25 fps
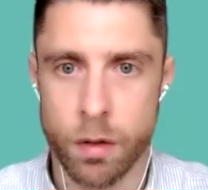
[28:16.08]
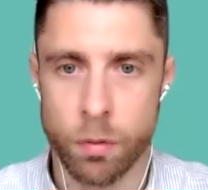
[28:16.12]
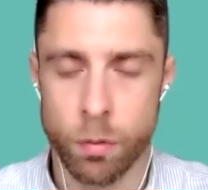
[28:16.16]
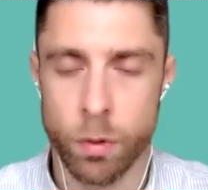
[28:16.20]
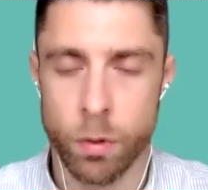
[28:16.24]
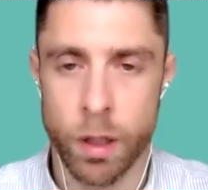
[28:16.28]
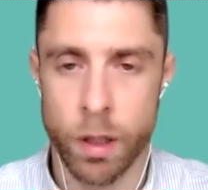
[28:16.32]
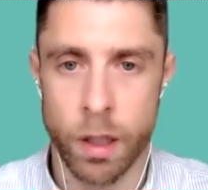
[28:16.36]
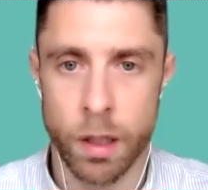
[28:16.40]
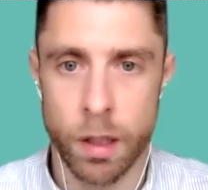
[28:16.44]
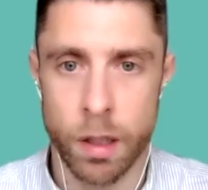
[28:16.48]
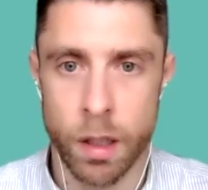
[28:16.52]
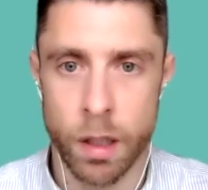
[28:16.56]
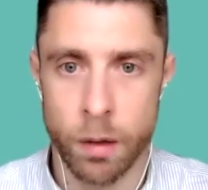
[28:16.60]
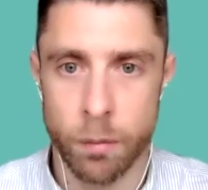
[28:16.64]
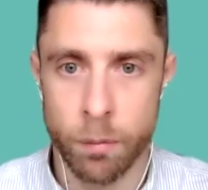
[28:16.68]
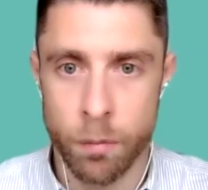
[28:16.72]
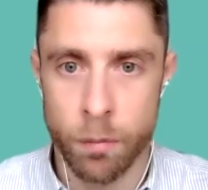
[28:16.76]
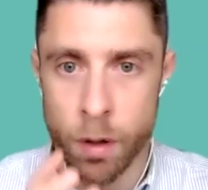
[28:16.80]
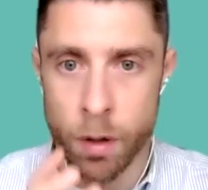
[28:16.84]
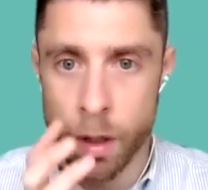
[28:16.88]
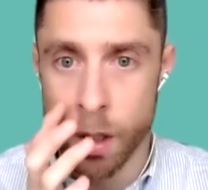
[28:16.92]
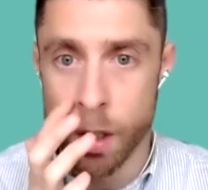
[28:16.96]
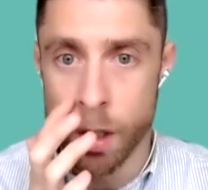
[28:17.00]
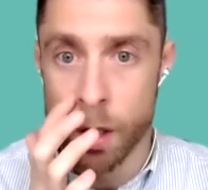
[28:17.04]
Well,
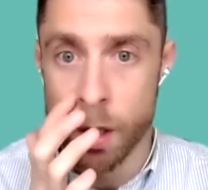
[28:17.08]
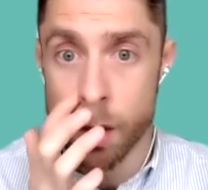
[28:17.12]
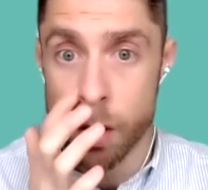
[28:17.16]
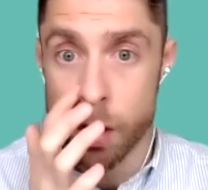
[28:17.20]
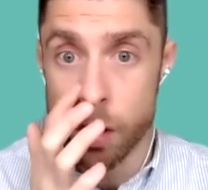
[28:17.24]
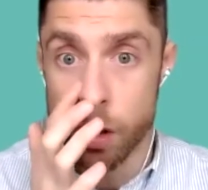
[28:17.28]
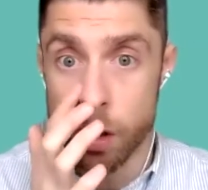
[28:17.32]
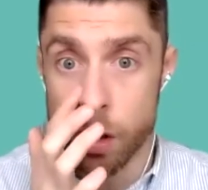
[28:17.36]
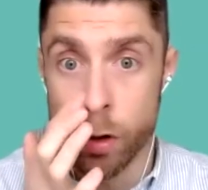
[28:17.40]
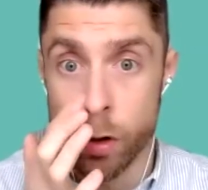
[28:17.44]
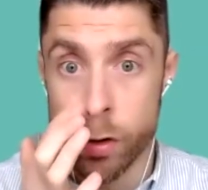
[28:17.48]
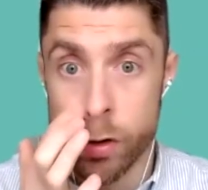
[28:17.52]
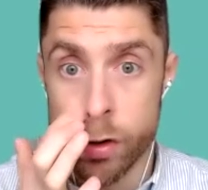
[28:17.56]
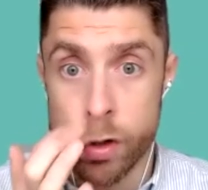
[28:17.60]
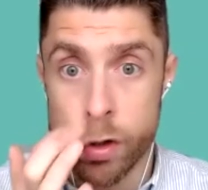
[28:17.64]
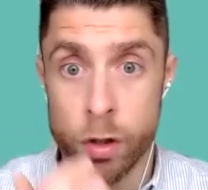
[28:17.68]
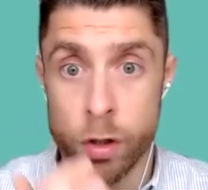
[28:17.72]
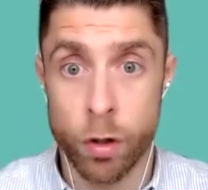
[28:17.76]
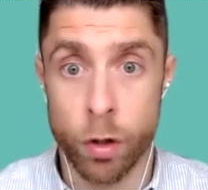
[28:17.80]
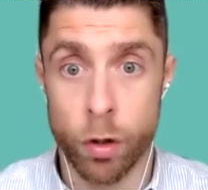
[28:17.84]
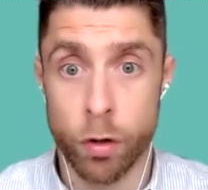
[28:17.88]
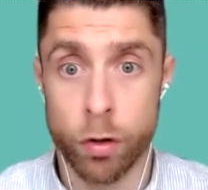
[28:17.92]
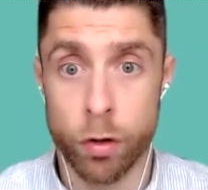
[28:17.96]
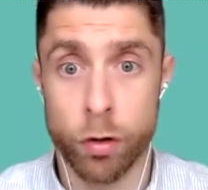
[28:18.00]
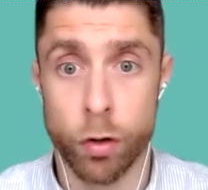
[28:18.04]
loads to
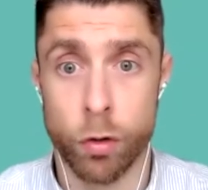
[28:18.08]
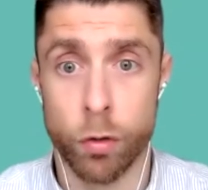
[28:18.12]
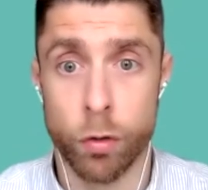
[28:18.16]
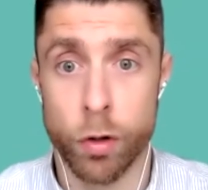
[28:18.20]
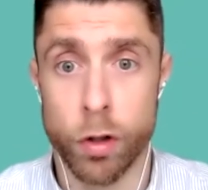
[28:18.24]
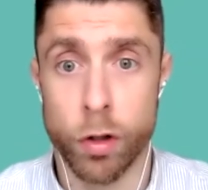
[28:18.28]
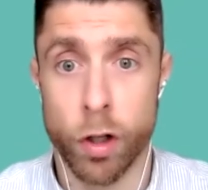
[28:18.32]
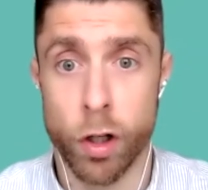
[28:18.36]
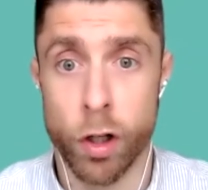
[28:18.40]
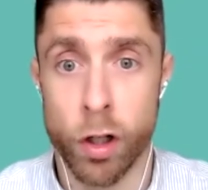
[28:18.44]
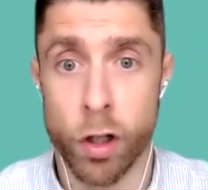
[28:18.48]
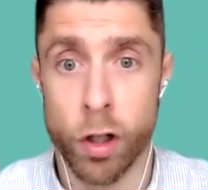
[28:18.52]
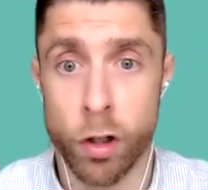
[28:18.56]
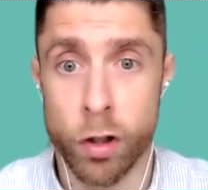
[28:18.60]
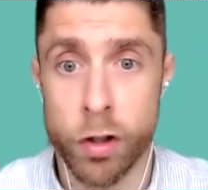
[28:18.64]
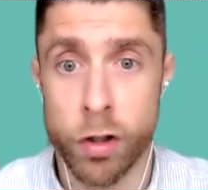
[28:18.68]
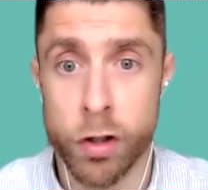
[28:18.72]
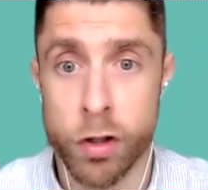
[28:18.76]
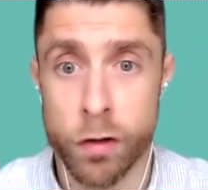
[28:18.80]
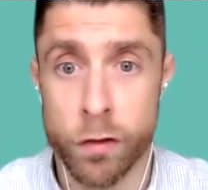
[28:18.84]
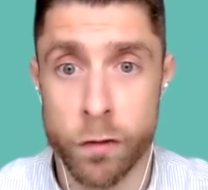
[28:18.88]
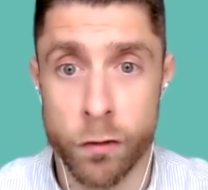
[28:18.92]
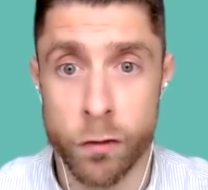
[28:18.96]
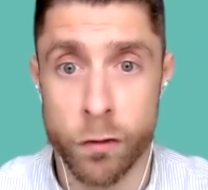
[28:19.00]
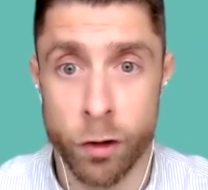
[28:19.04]
go through and lots
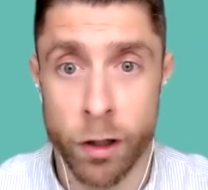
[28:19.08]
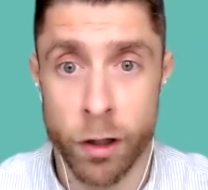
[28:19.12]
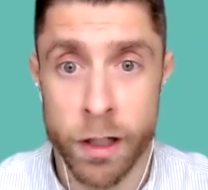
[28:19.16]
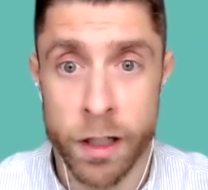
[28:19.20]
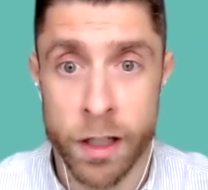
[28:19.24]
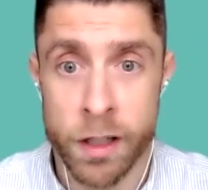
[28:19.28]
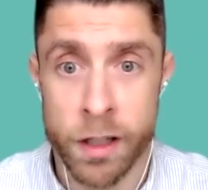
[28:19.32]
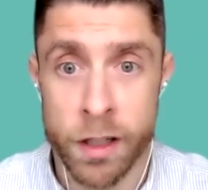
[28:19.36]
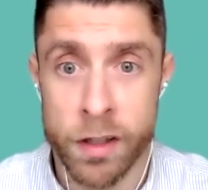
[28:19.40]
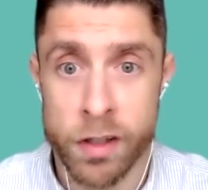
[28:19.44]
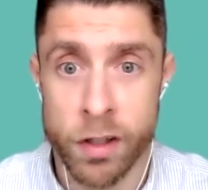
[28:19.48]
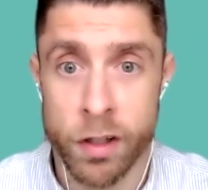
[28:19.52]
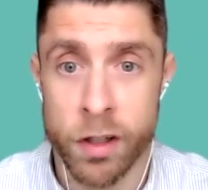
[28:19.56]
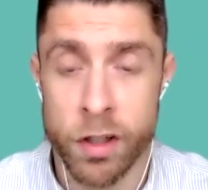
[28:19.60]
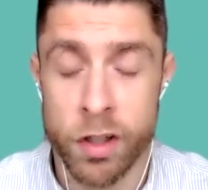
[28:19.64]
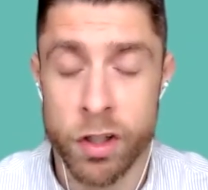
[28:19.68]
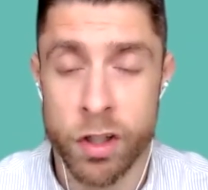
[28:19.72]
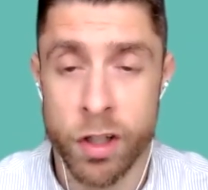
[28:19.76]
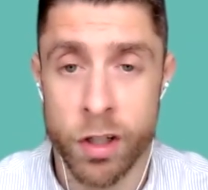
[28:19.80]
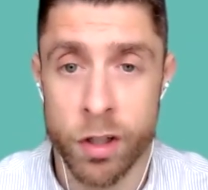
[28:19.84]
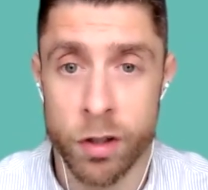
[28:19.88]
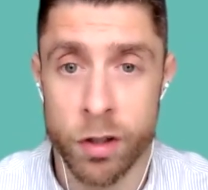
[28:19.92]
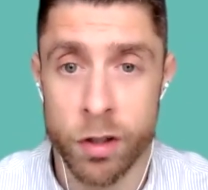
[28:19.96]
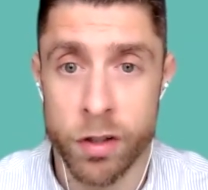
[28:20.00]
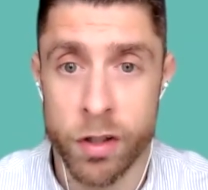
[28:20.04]
of great insight
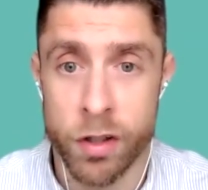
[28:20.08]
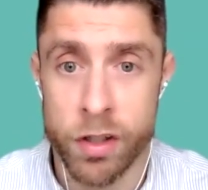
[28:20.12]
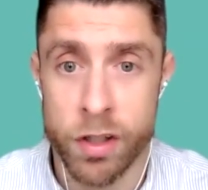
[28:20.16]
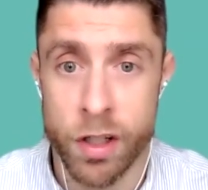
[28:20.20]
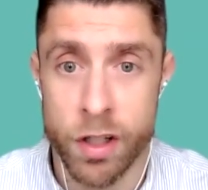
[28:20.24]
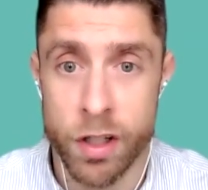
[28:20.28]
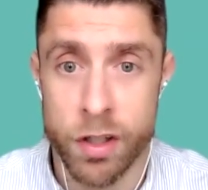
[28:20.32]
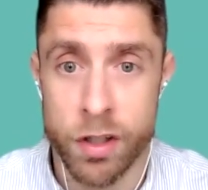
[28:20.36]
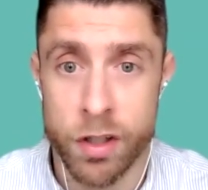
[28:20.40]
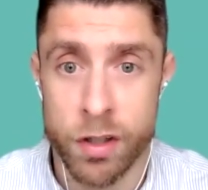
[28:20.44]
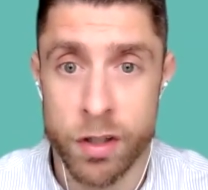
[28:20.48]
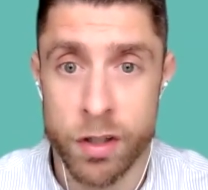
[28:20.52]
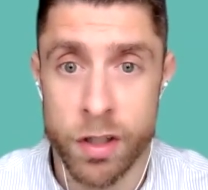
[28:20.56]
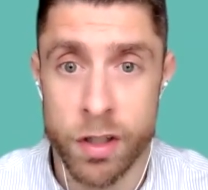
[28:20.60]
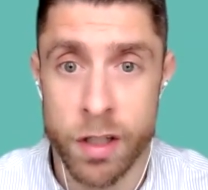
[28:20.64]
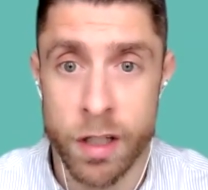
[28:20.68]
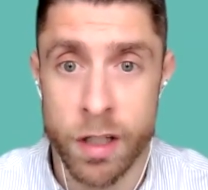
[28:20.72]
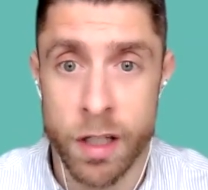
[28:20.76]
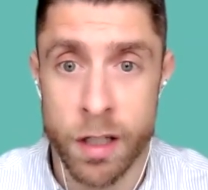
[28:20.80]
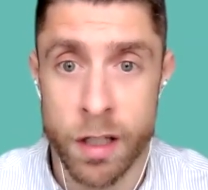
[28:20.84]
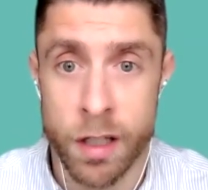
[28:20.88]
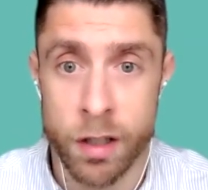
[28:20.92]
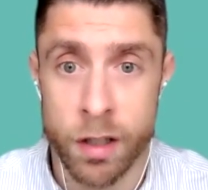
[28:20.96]
shared on the session today.